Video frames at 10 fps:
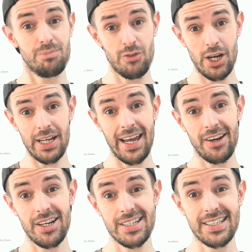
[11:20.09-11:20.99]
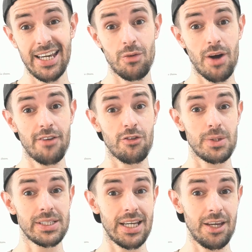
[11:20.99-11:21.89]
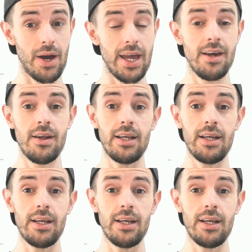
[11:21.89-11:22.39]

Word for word: providing AI doesn't get away from us anyway.